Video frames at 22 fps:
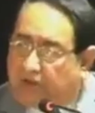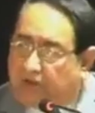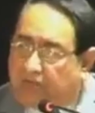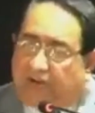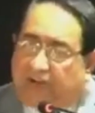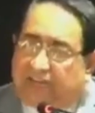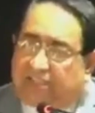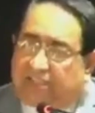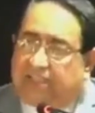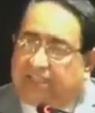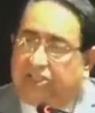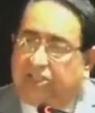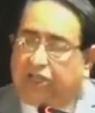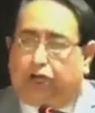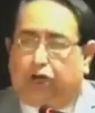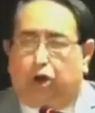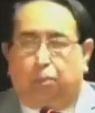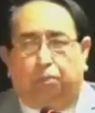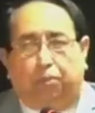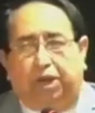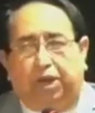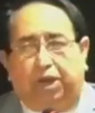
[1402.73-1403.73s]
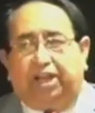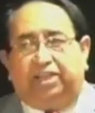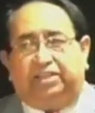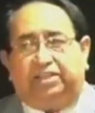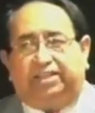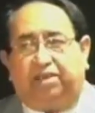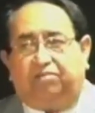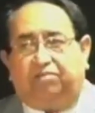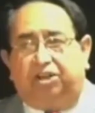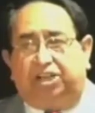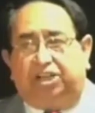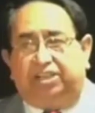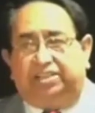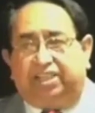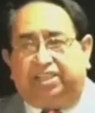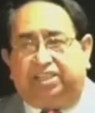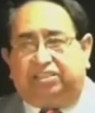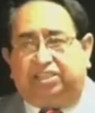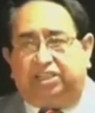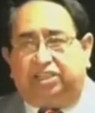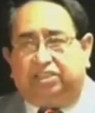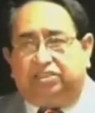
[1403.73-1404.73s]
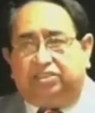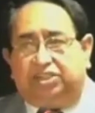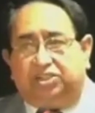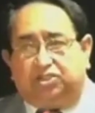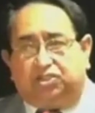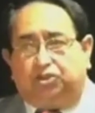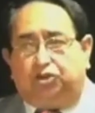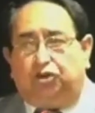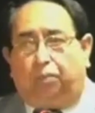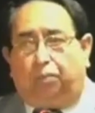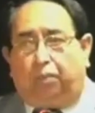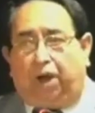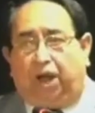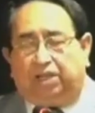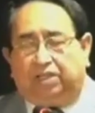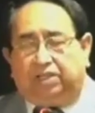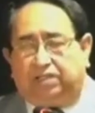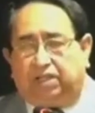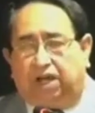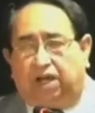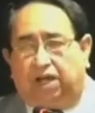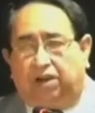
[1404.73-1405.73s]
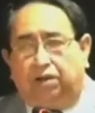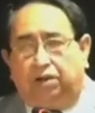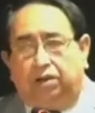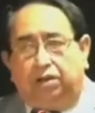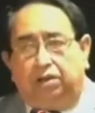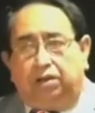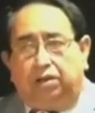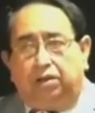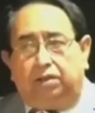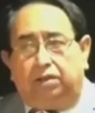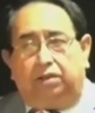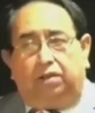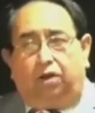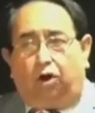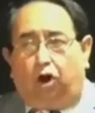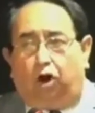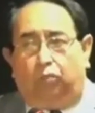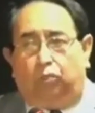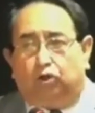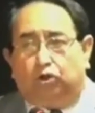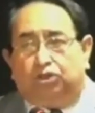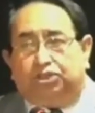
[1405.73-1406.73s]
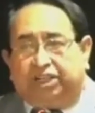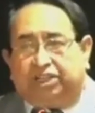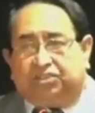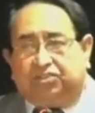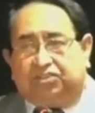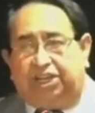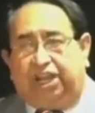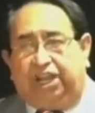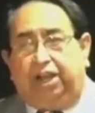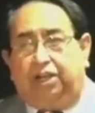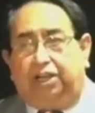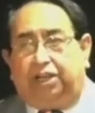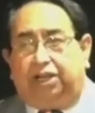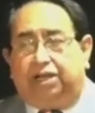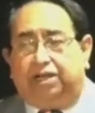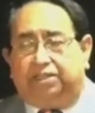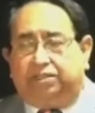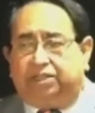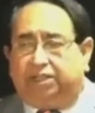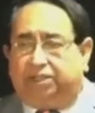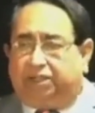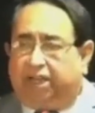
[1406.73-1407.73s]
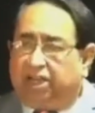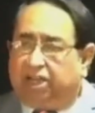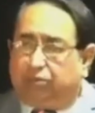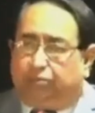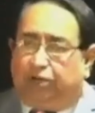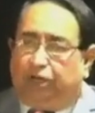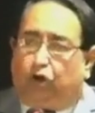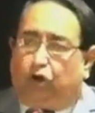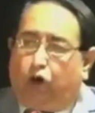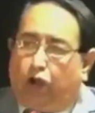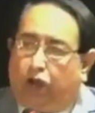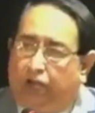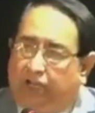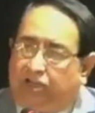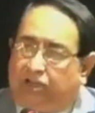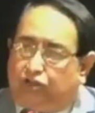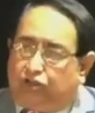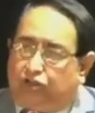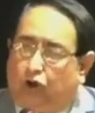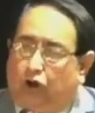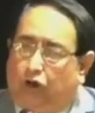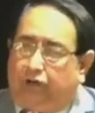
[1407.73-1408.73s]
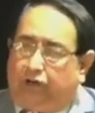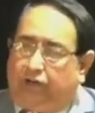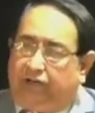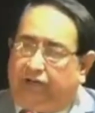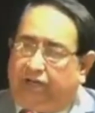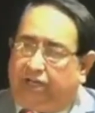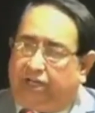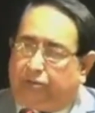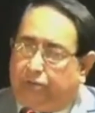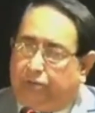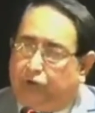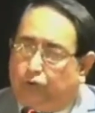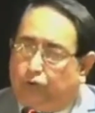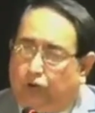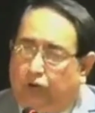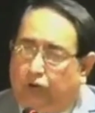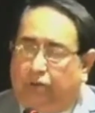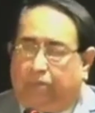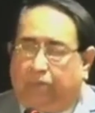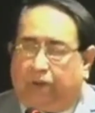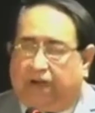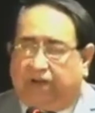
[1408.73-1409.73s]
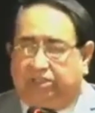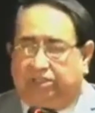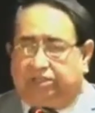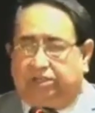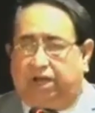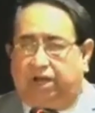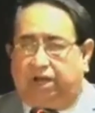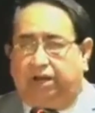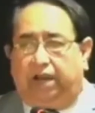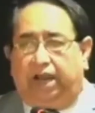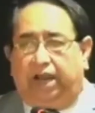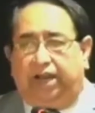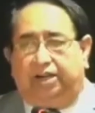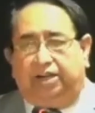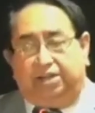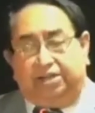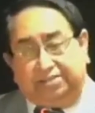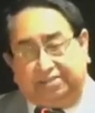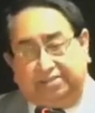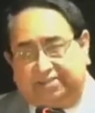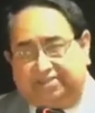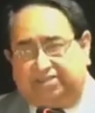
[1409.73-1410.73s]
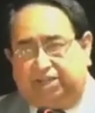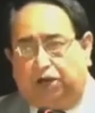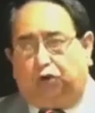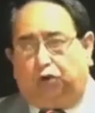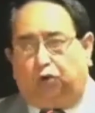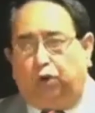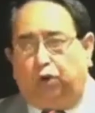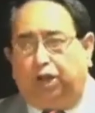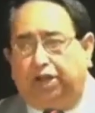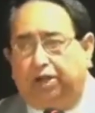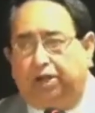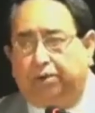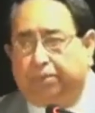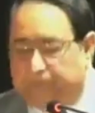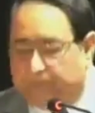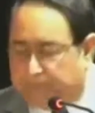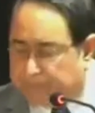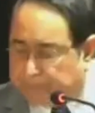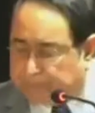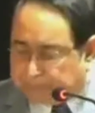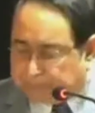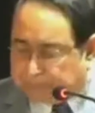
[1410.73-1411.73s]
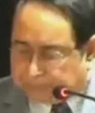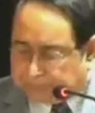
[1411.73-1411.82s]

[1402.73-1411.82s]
Otherwise, in the complete 76 years history of Pakistan, almost 68 years, it has been calling the shot, it has been ruling Pakistan, and it's still ruling.